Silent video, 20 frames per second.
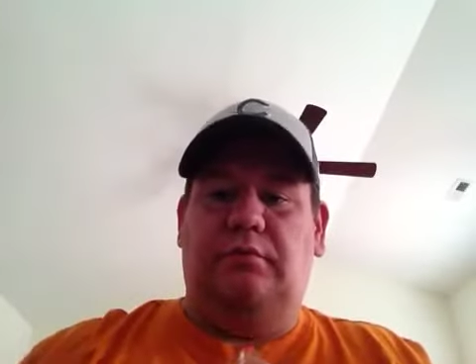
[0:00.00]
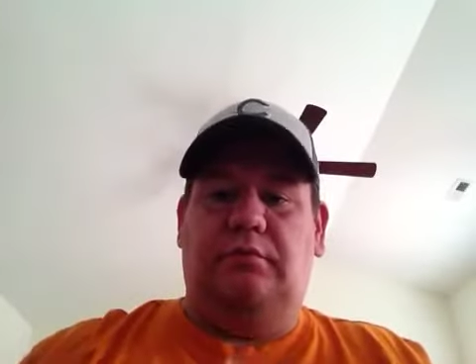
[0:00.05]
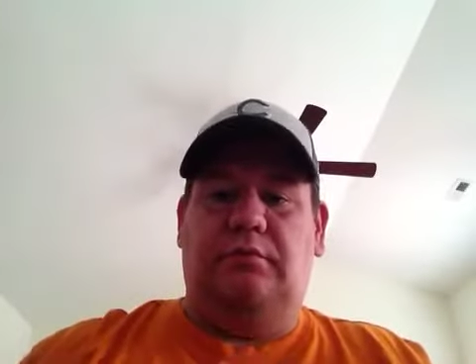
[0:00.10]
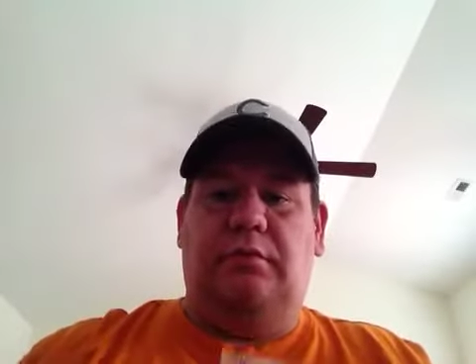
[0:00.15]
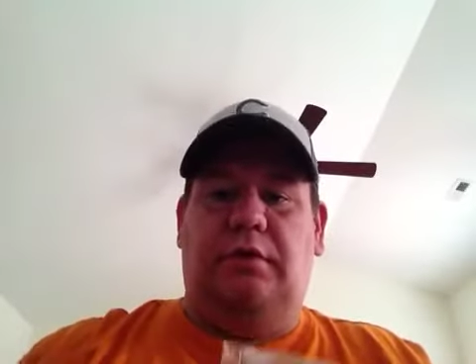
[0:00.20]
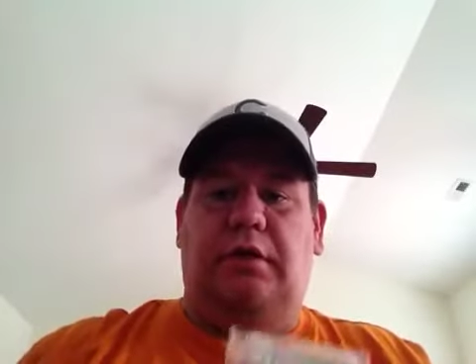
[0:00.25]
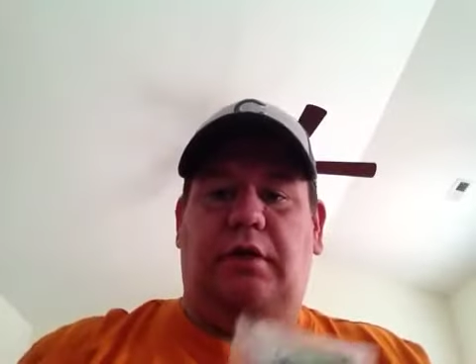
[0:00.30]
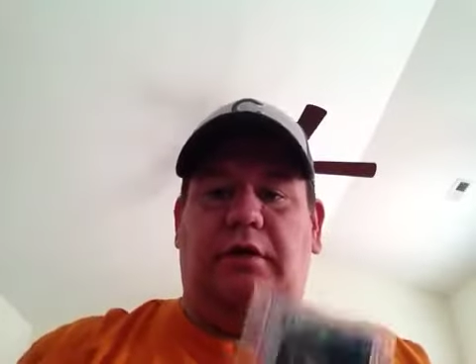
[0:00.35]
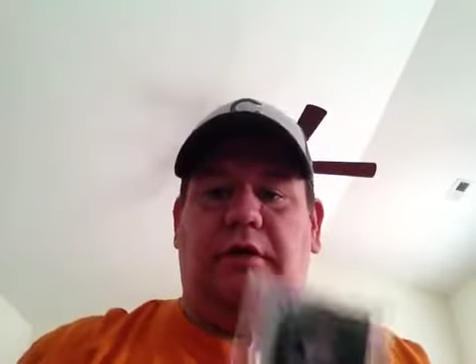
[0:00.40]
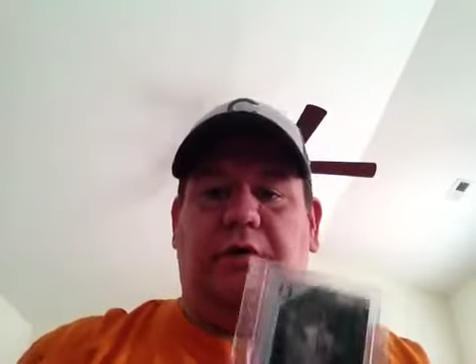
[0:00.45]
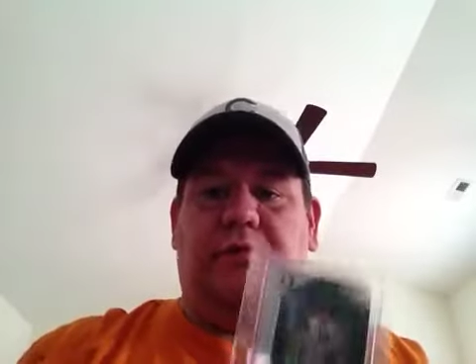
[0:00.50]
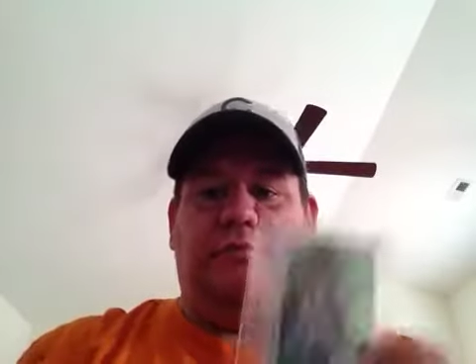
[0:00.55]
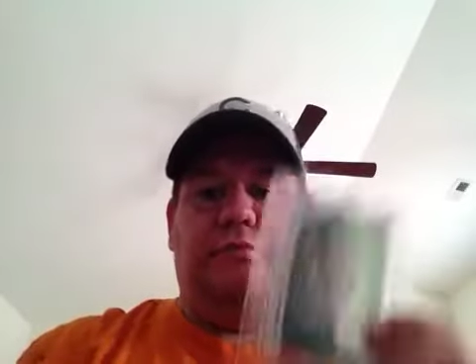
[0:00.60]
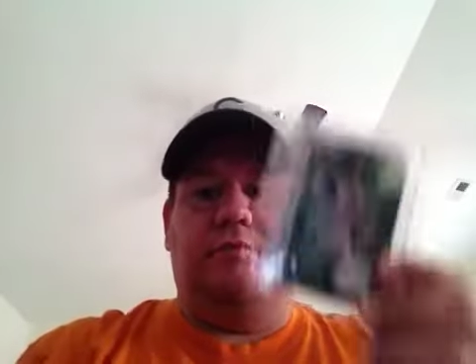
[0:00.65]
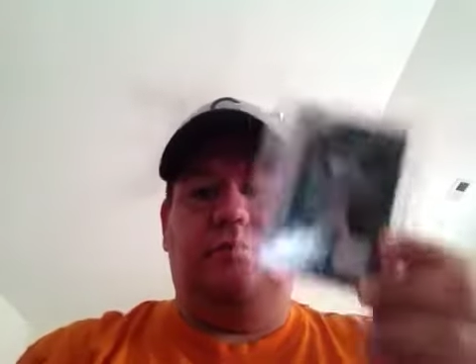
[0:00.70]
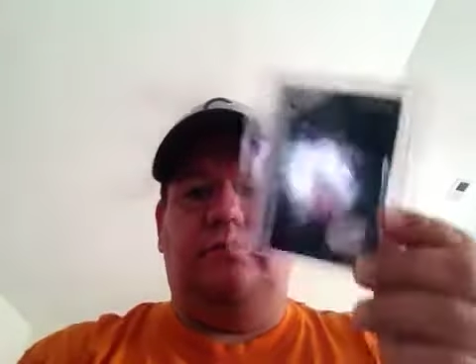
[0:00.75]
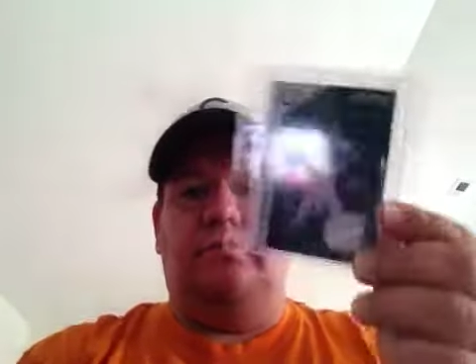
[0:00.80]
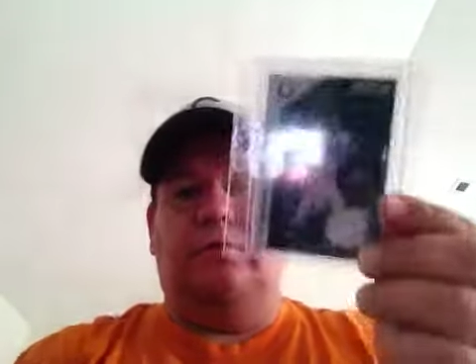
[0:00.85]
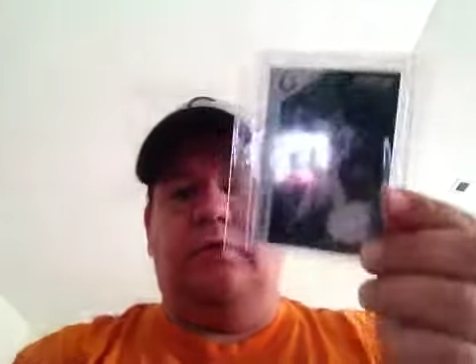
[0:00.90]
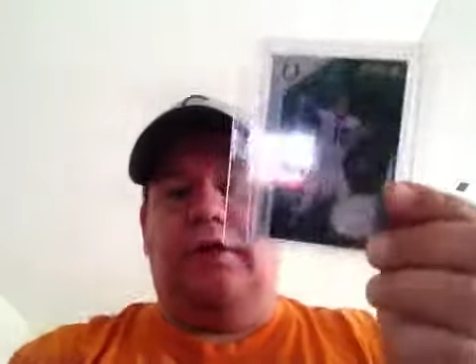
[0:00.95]

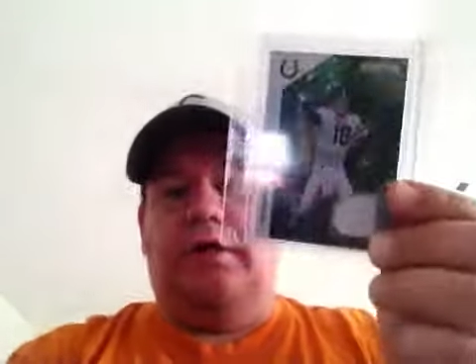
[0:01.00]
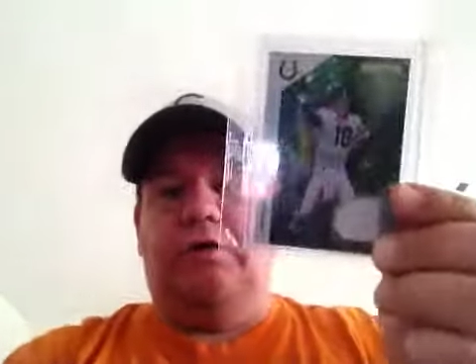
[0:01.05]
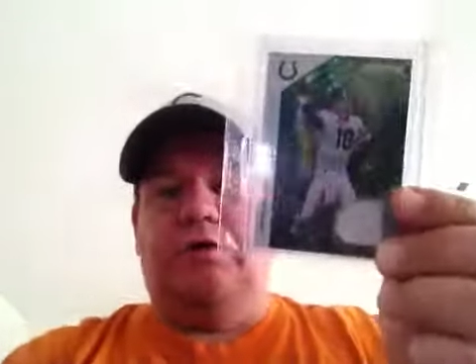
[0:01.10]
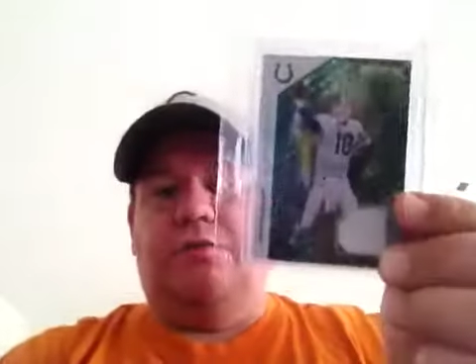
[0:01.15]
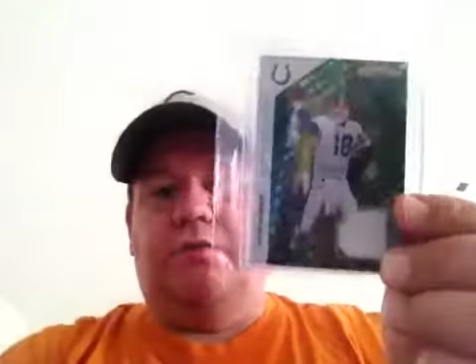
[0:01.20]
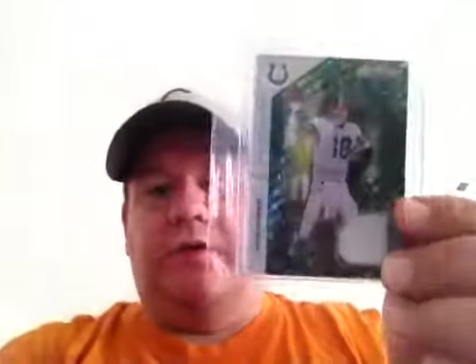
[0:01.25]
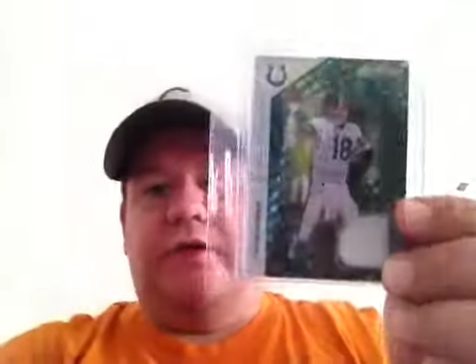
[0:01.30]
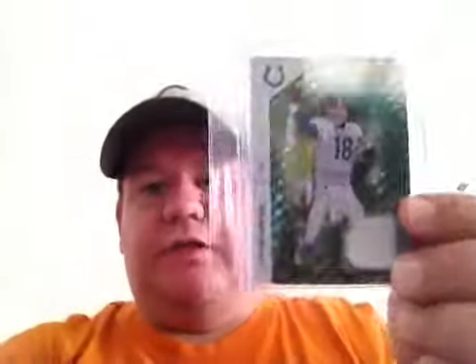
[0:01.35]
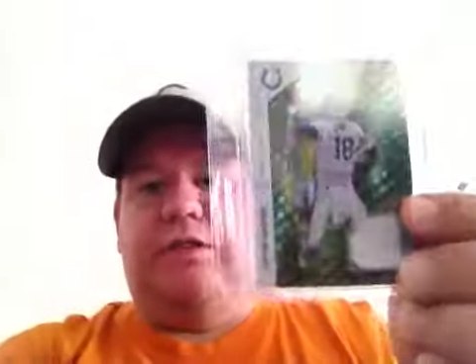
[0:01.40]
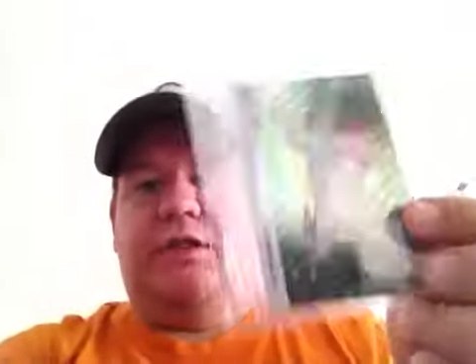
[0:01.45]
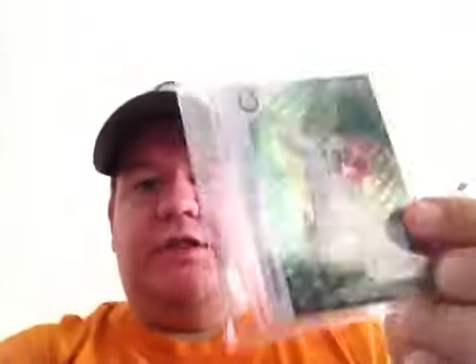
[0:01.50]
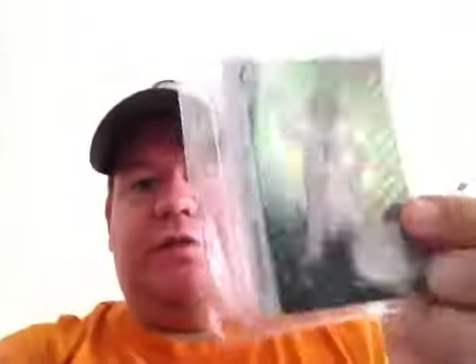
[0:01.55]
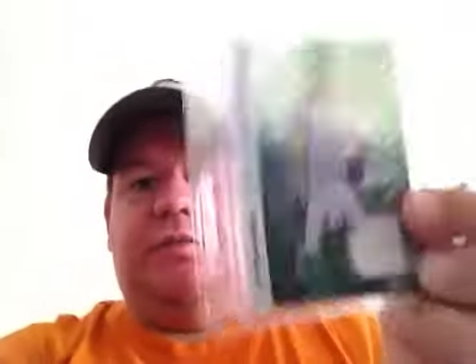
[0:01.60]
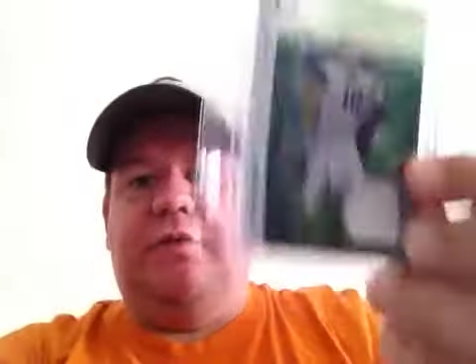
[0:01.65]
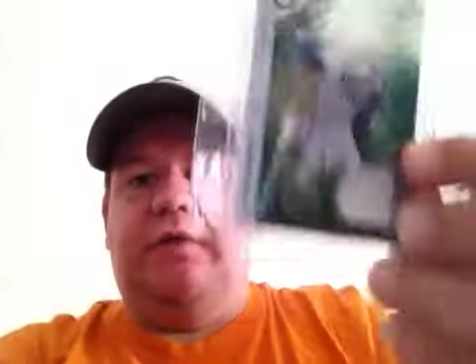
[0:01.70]
here's what he sent